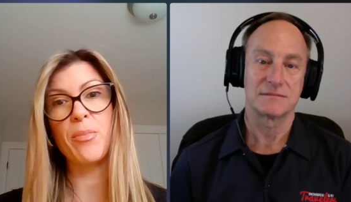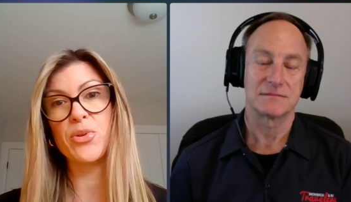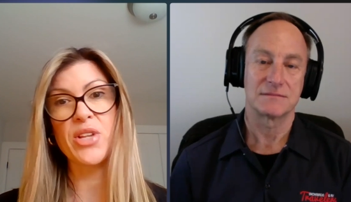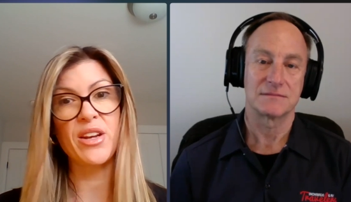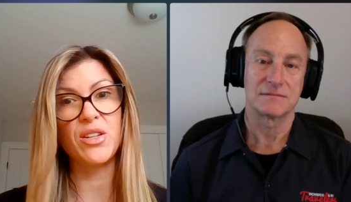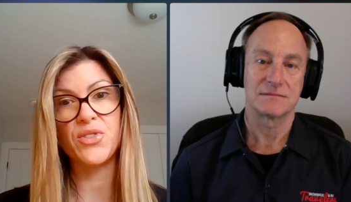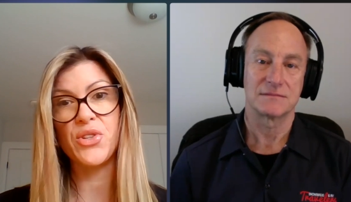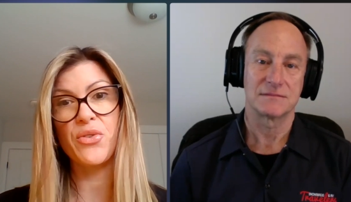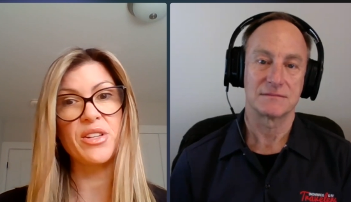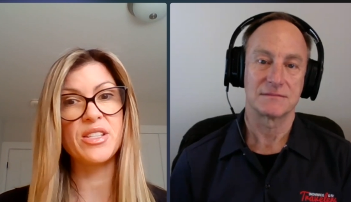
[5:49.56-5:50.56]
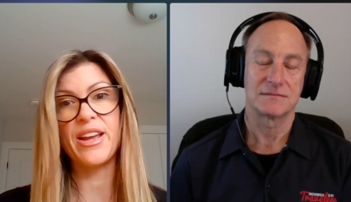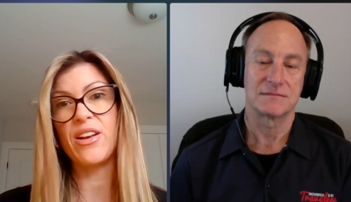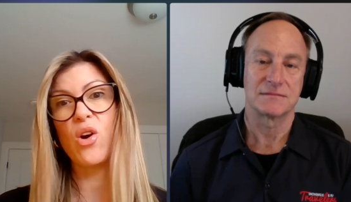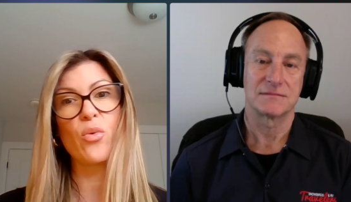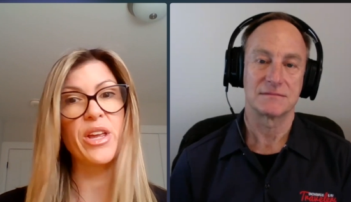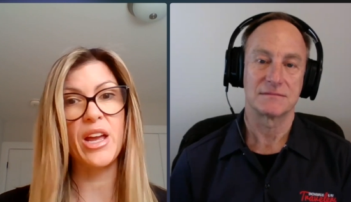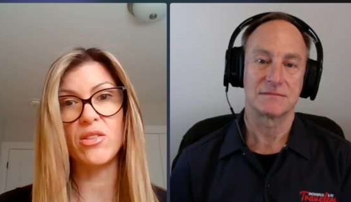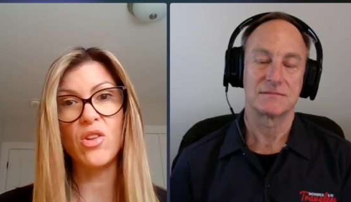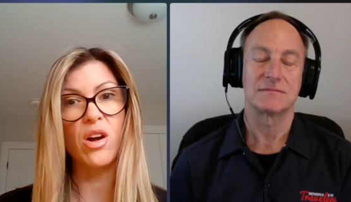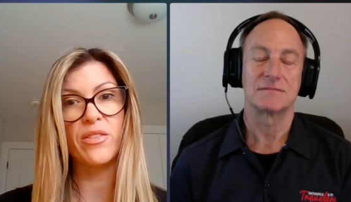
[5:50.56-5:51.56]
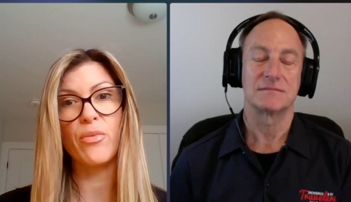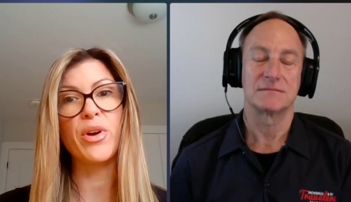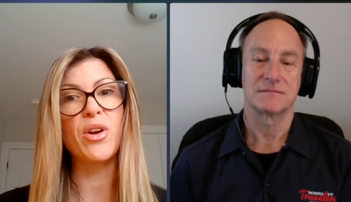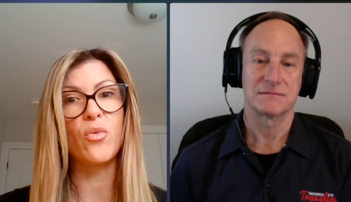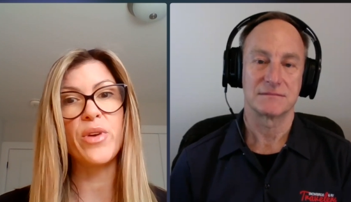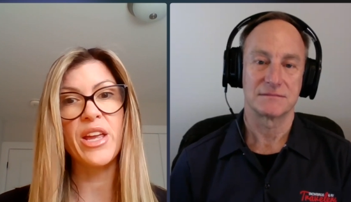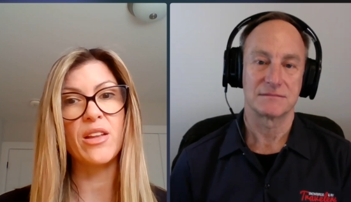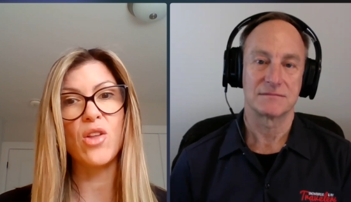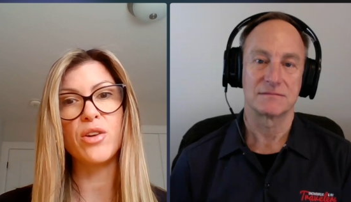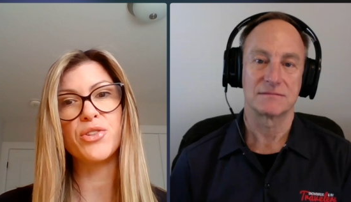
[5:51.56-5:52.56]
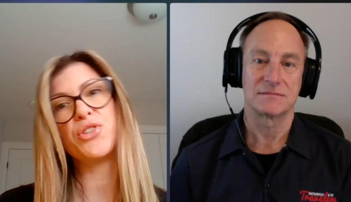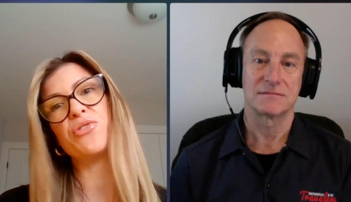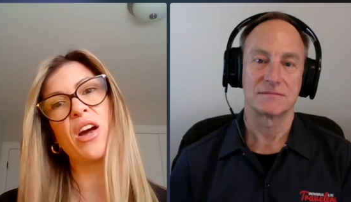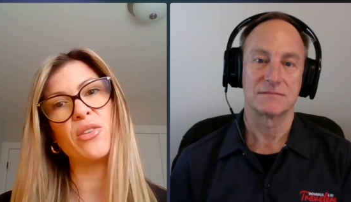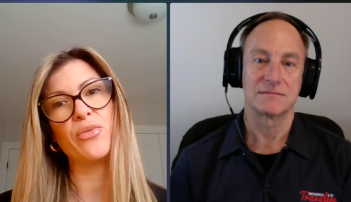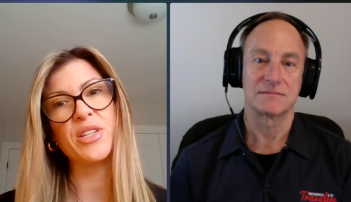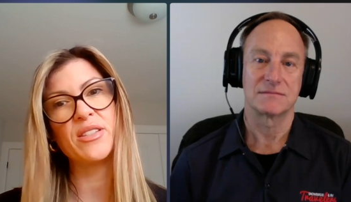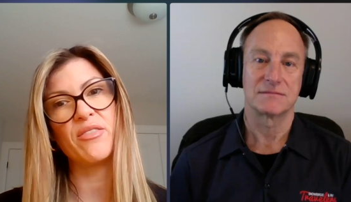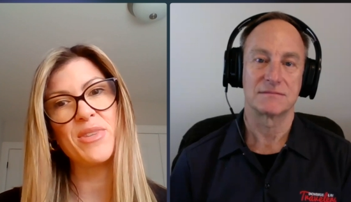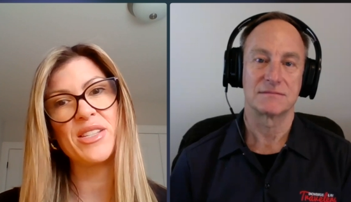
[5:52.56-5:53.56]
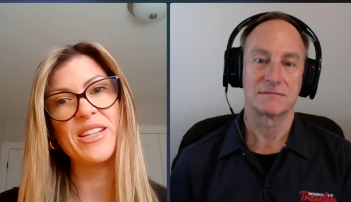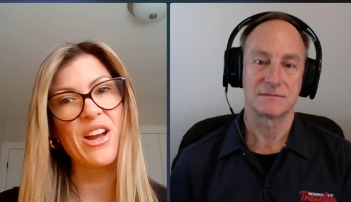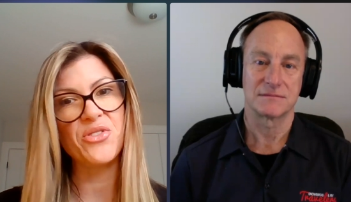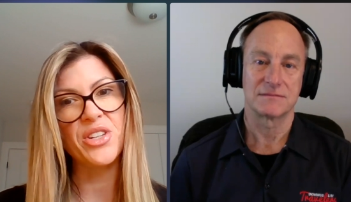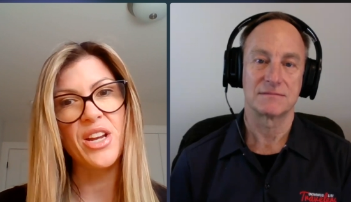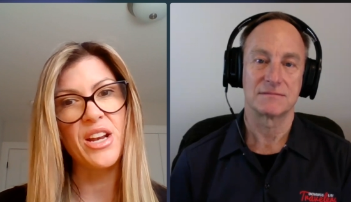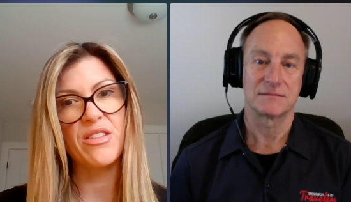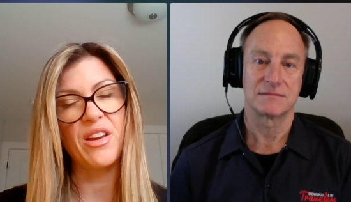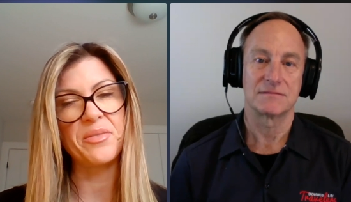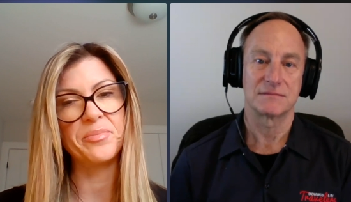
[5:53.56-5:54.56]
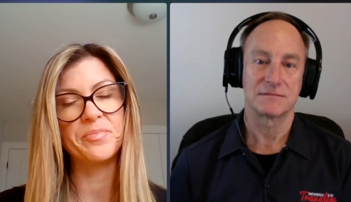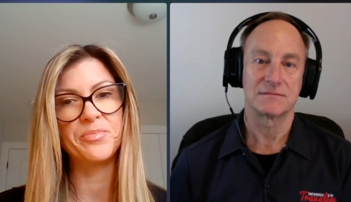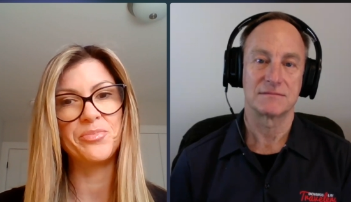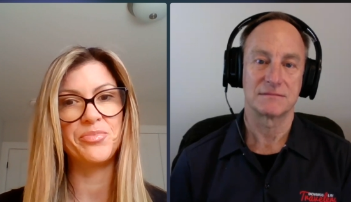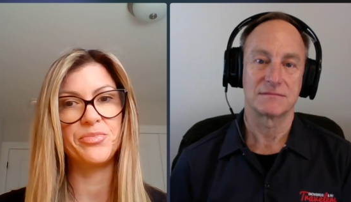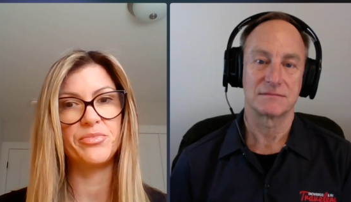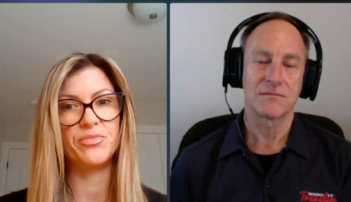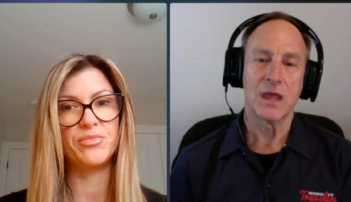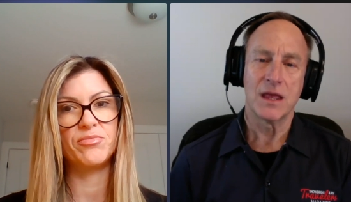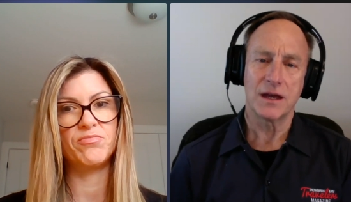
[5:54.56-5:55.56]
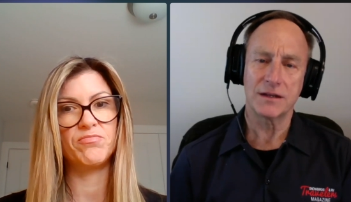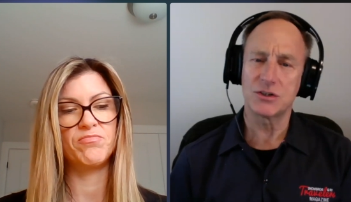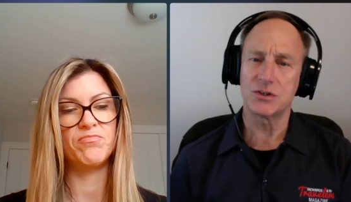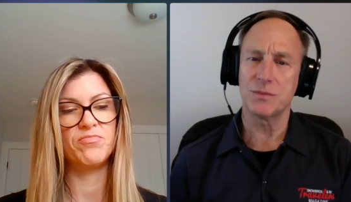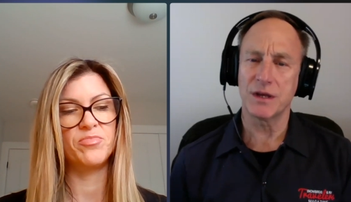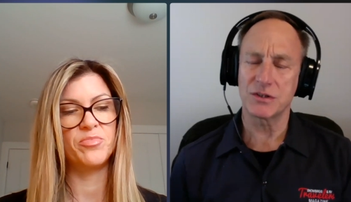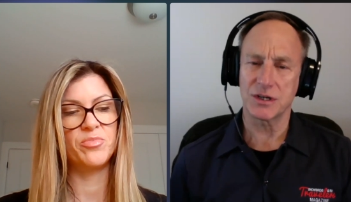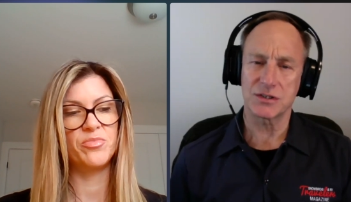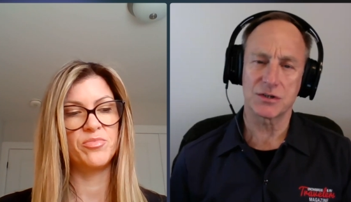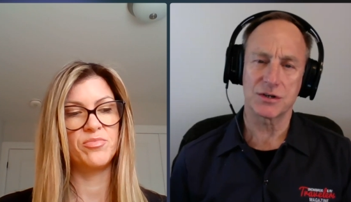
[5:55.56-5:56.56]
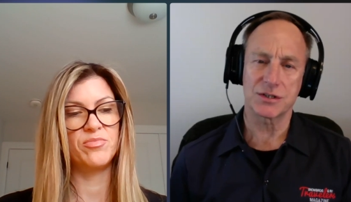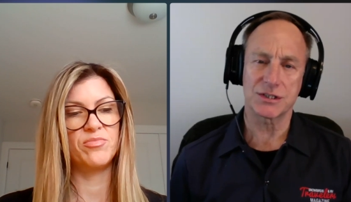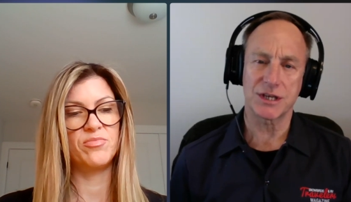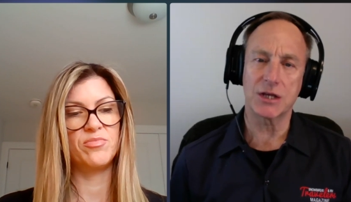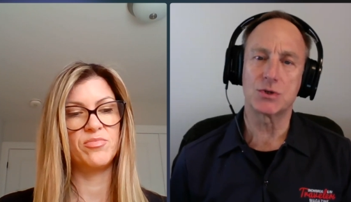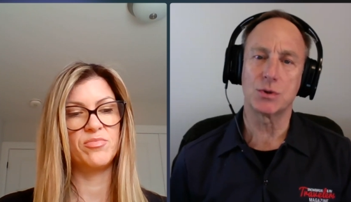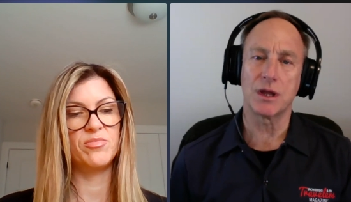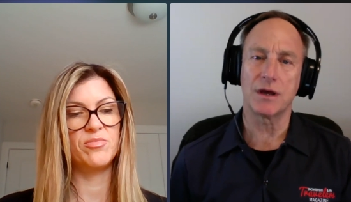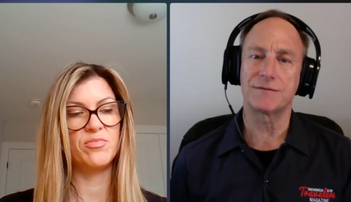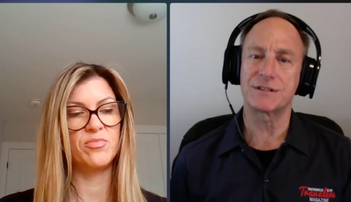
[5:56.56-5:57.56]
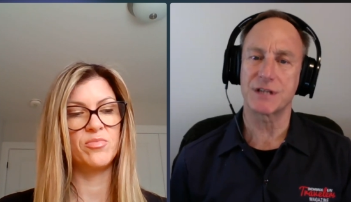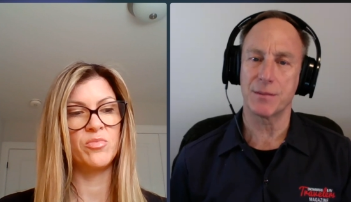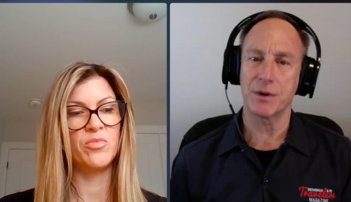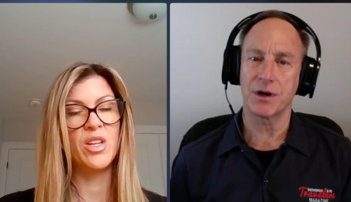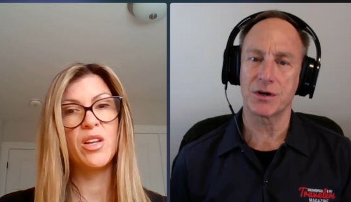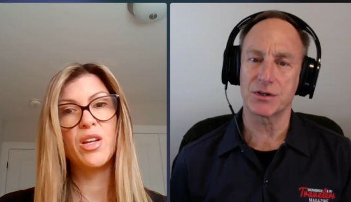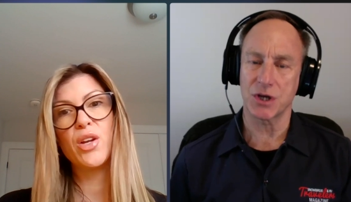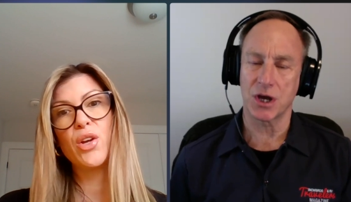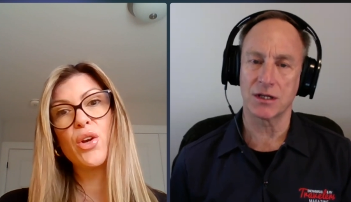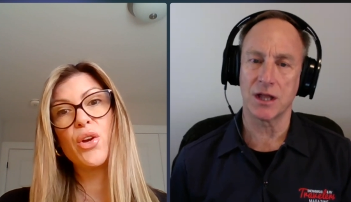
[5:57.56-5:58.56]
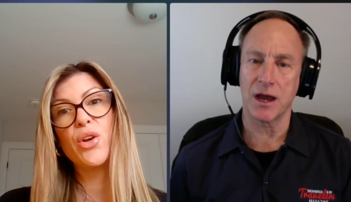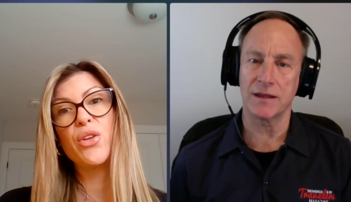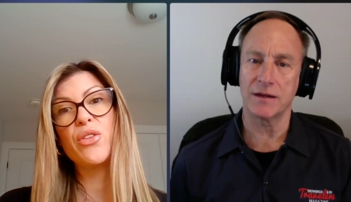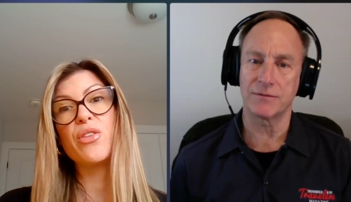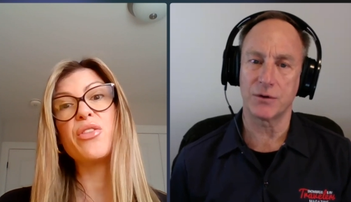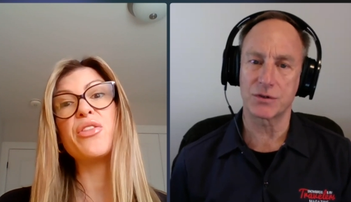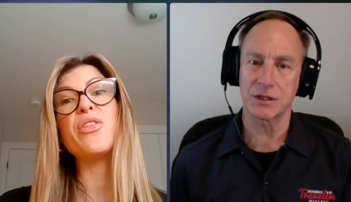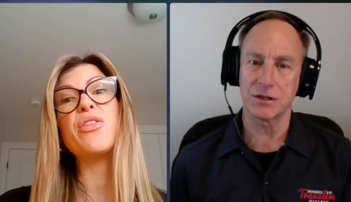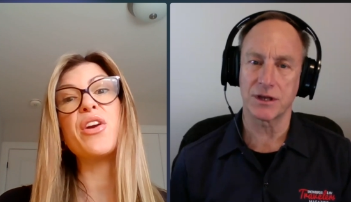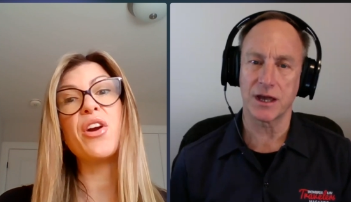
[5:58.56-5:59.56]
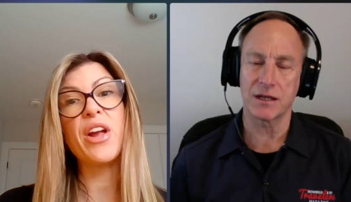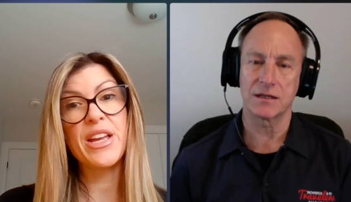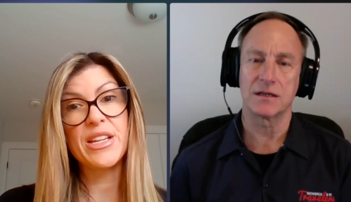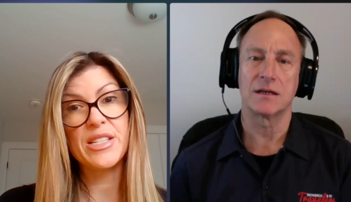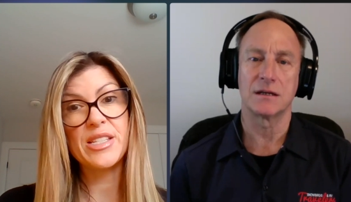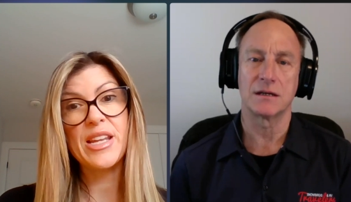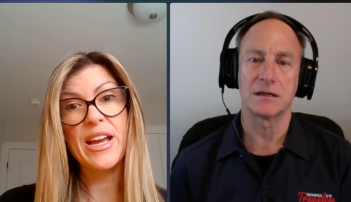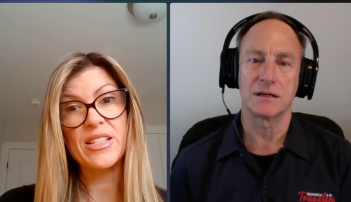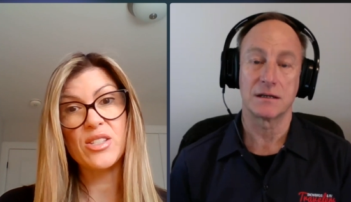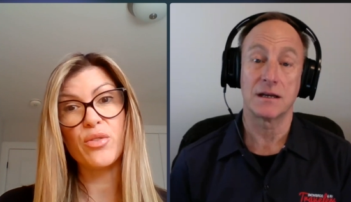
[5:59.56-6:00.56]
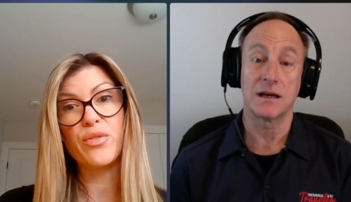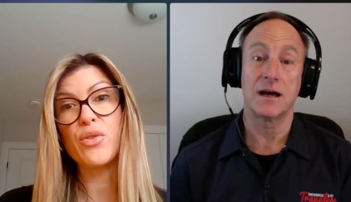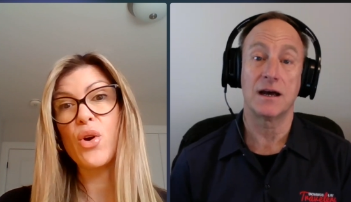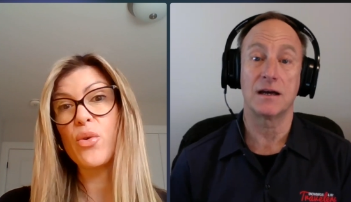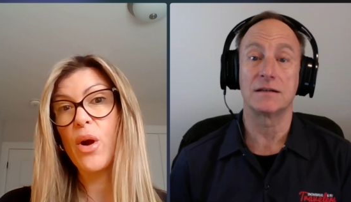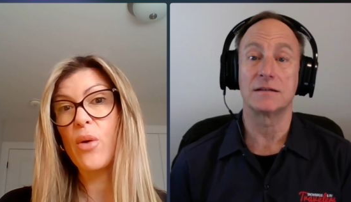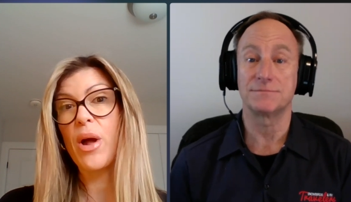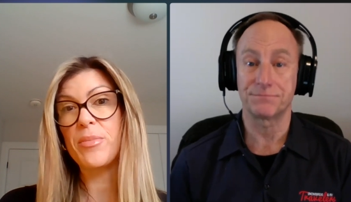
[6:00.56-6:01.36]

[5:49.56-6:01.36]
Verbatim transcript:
Speaker 1: representatives, they're on site all weekend long. They run all weekend long, so you're not at risk of missing out on anything.
Speaker 2: Uh, did you mention, is there a schedule of seminars online that folks can look at? There
Speaker 1: is, yes. Ah. Through our